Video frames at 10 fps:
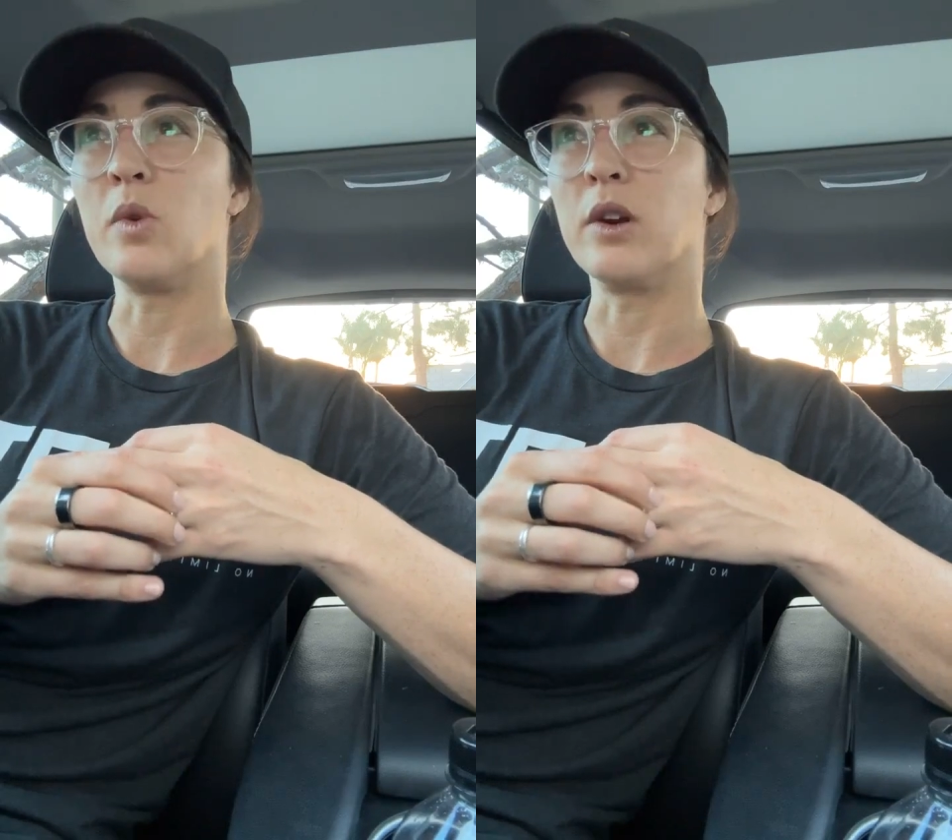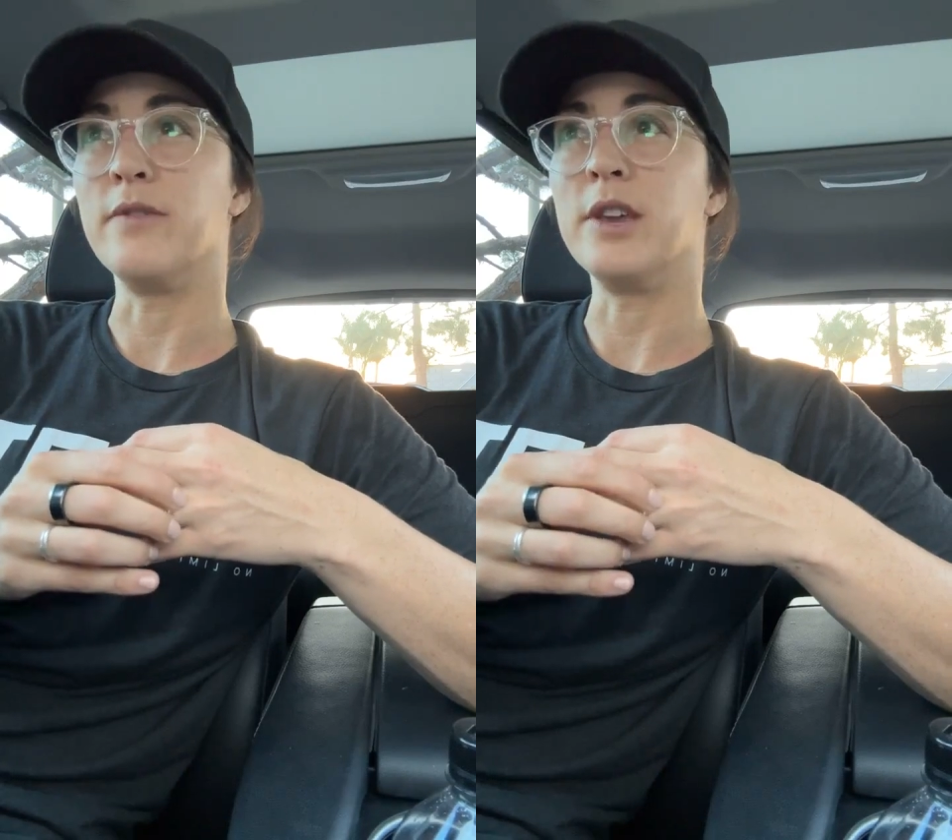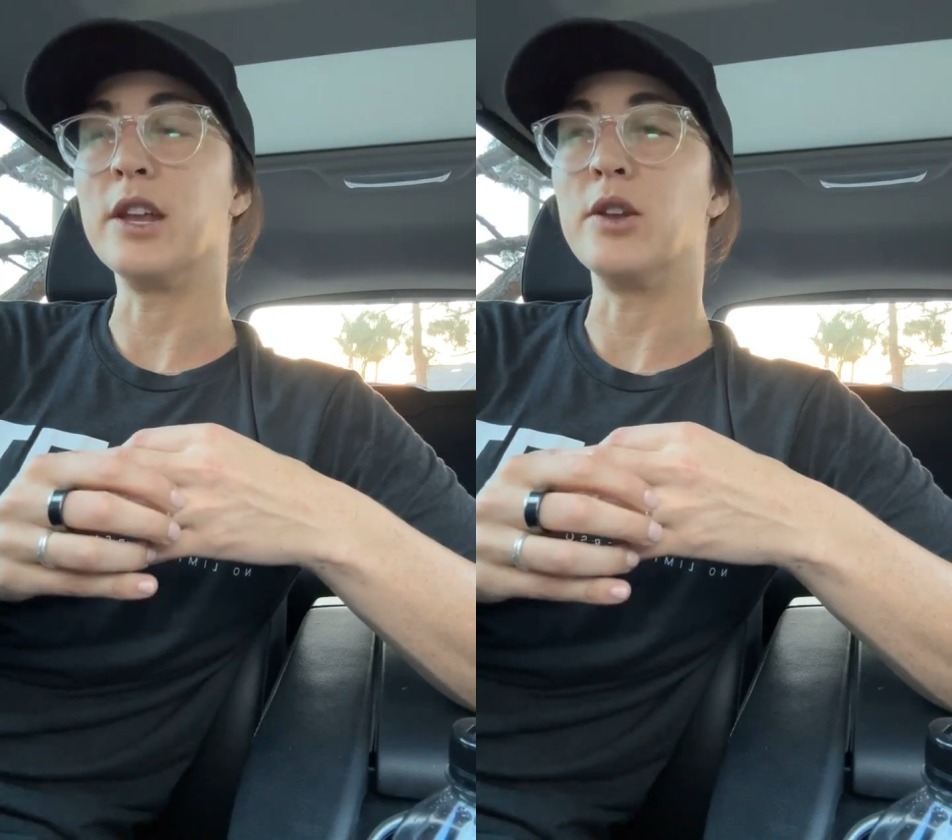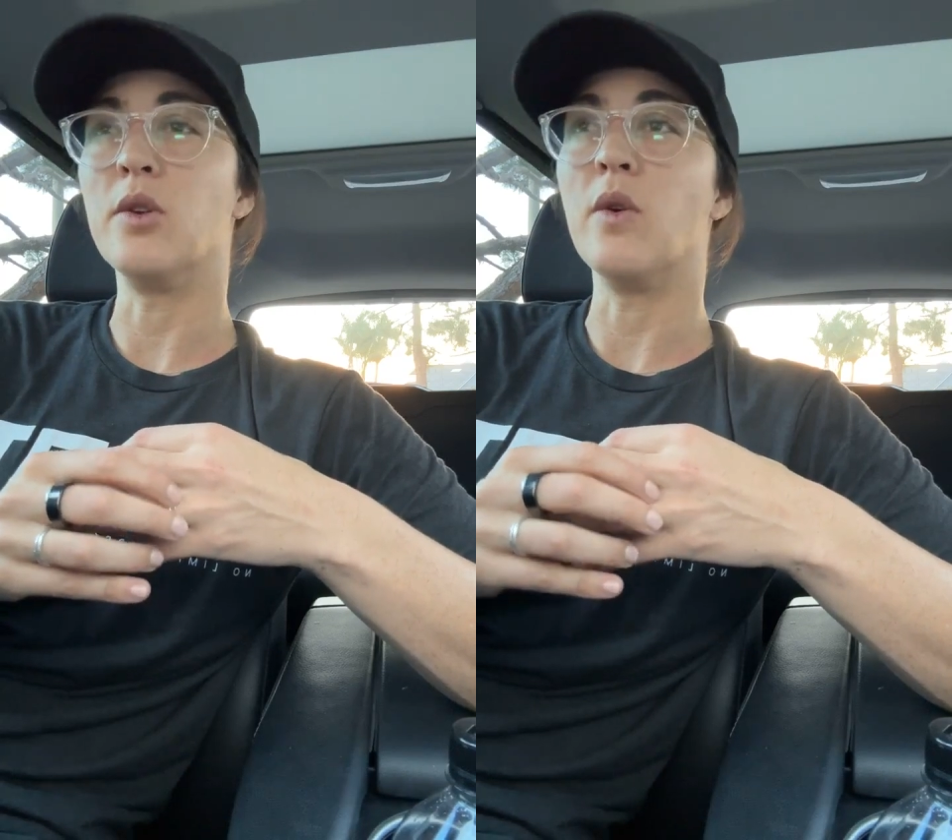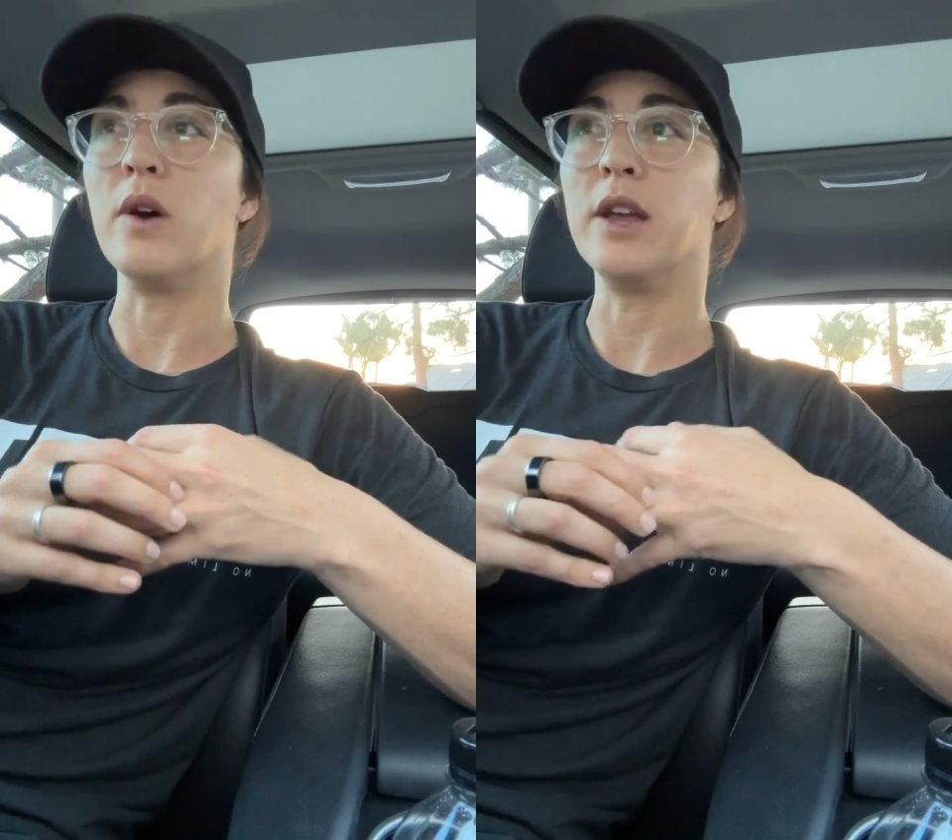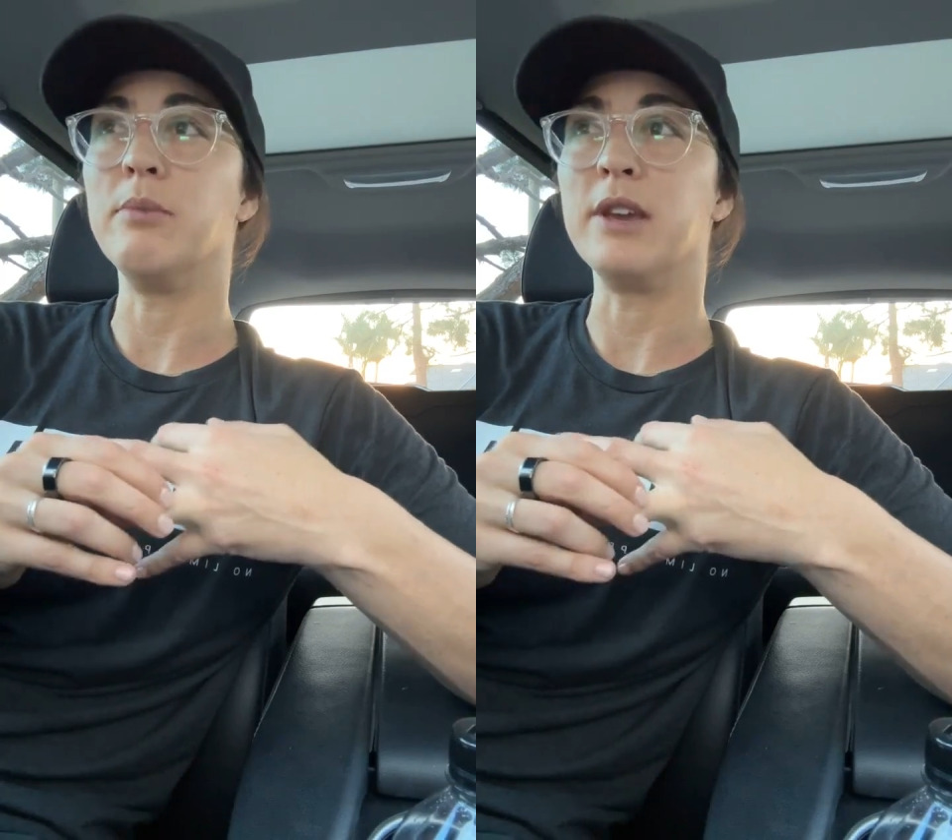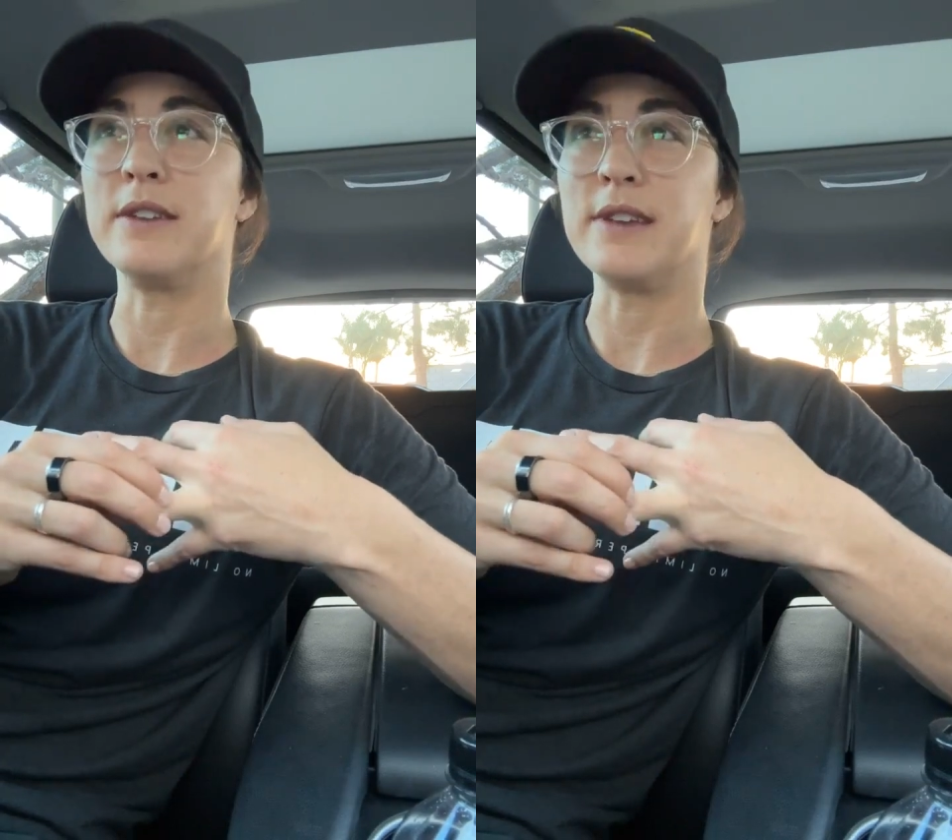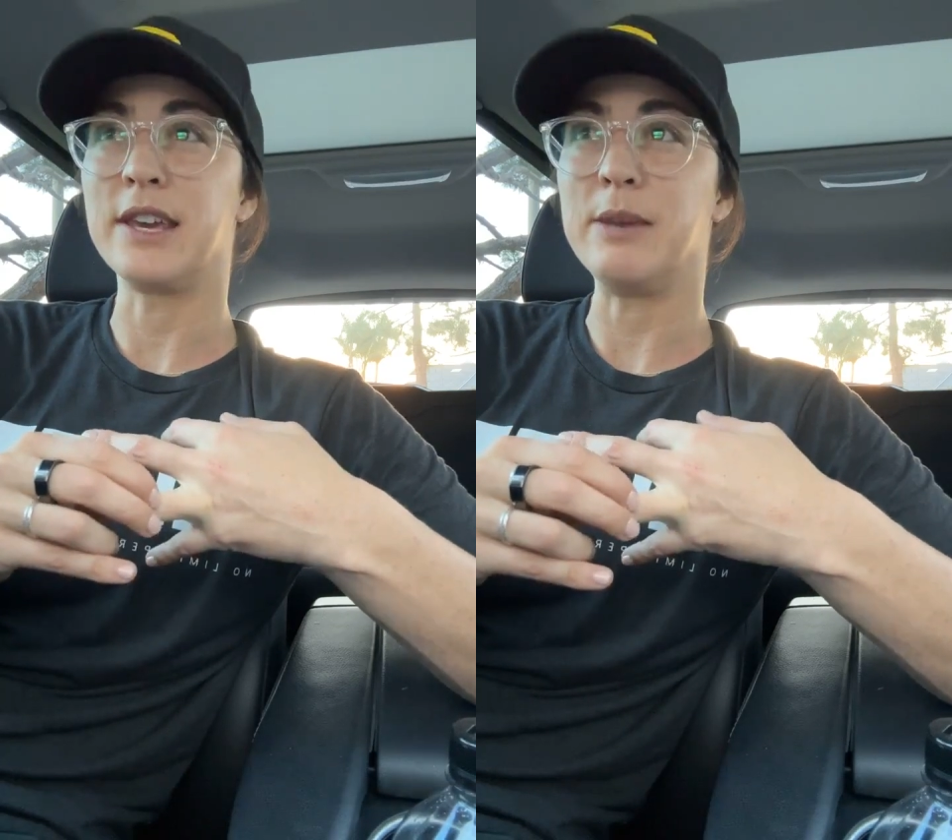or if you get annoyed because I